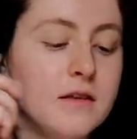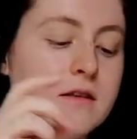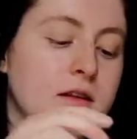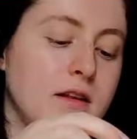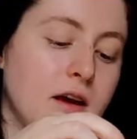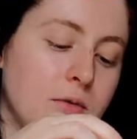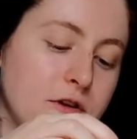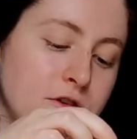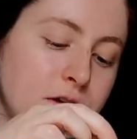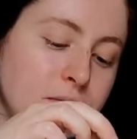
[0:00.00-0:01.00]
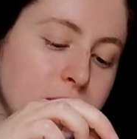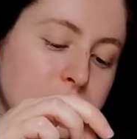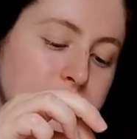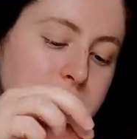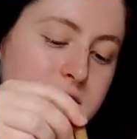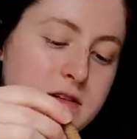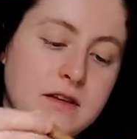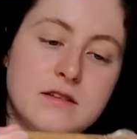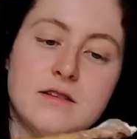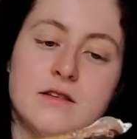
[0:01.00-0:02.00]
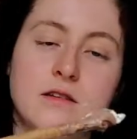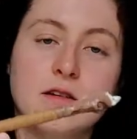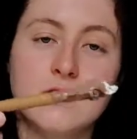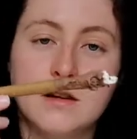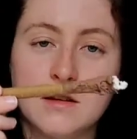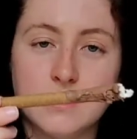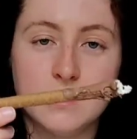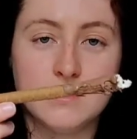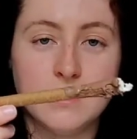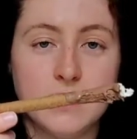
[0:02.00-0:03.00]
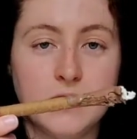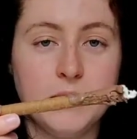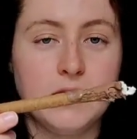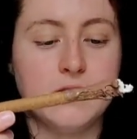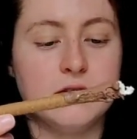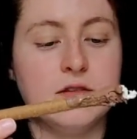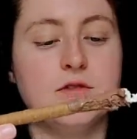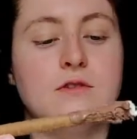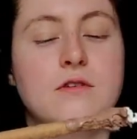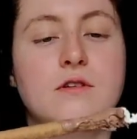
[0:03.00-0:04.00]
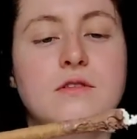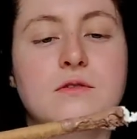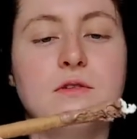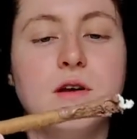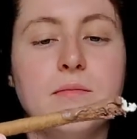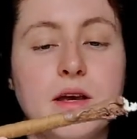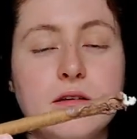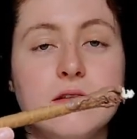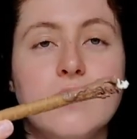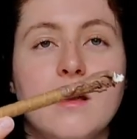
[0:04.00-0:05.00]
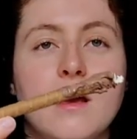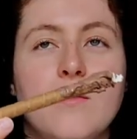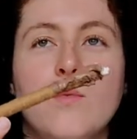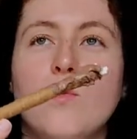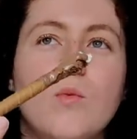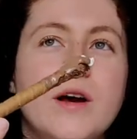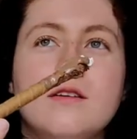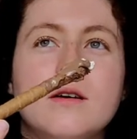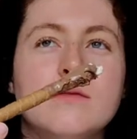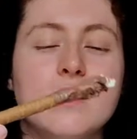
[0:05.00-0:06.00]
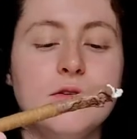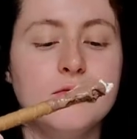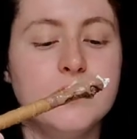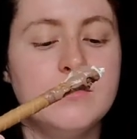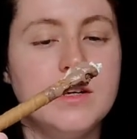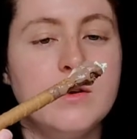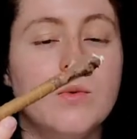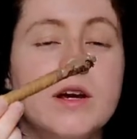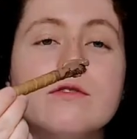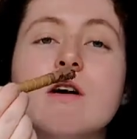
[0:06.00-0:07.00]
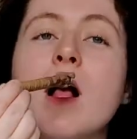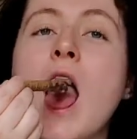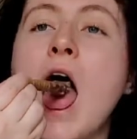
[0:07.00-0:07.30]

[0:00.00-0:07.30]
the thing that I want to try the most is this thing, because it just looks amazing. And when do you have a gluten-free vegan wafer?